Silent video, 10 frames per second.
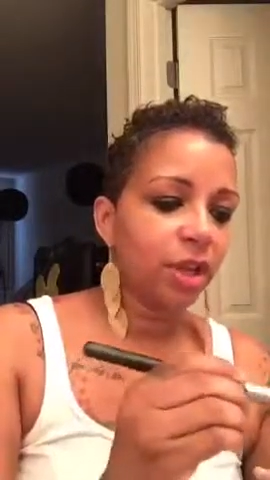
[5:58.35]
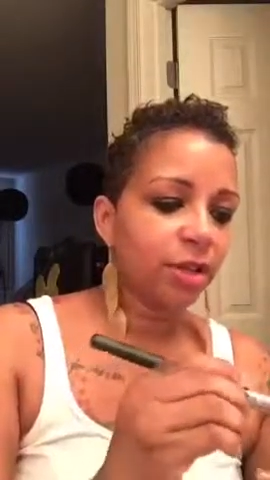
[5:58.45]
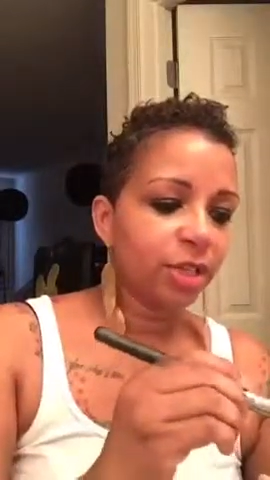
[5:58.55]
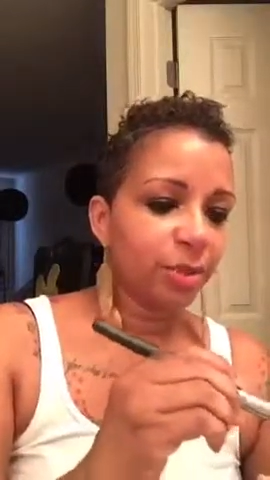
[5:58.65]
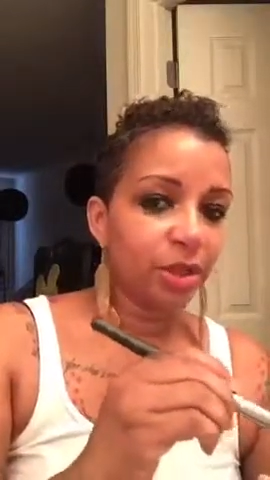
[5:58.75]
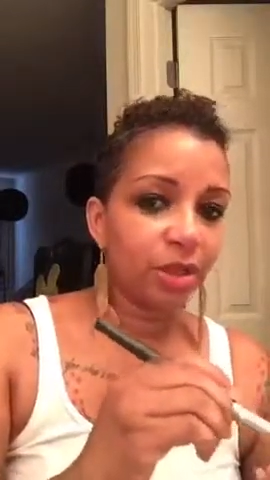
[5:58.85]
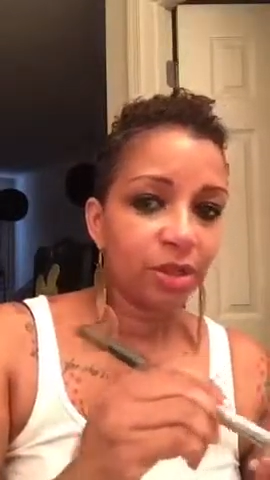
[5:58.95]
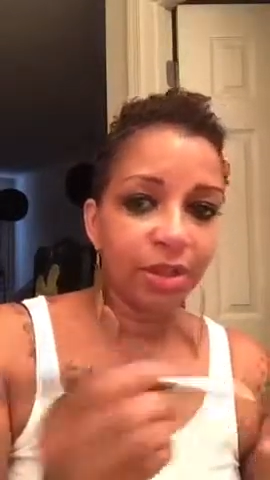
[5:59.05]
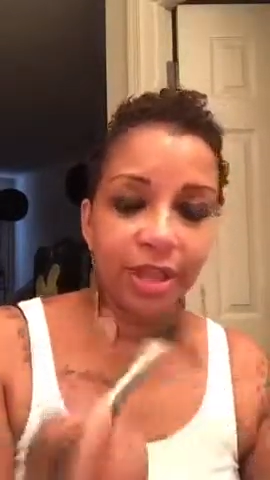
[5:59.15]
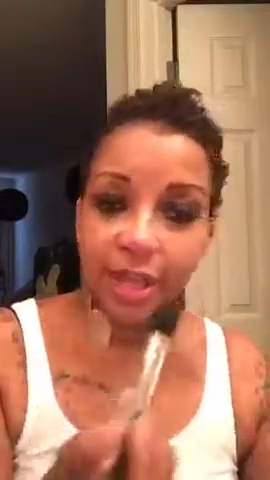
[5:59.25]
I just put a
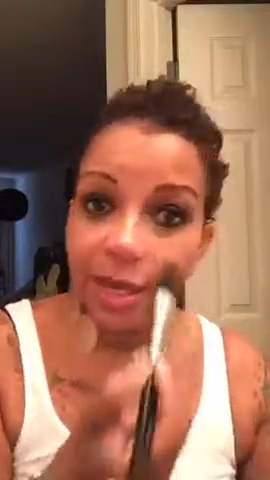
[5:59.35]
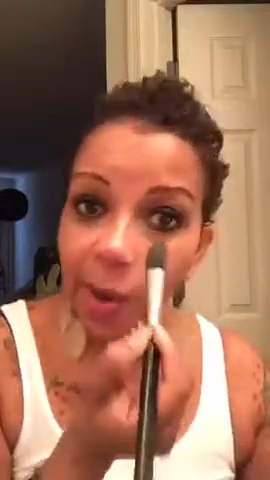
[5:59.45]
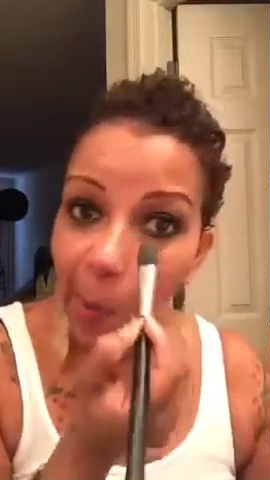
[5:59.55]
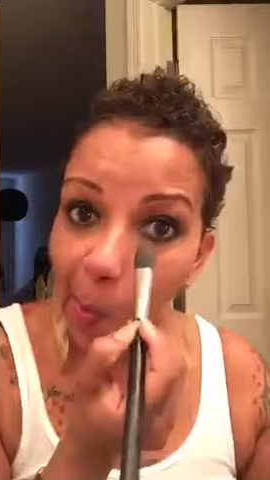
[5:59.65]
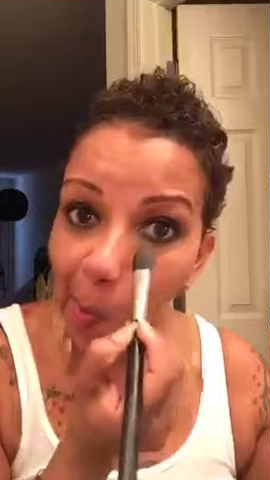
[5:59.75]
little thin,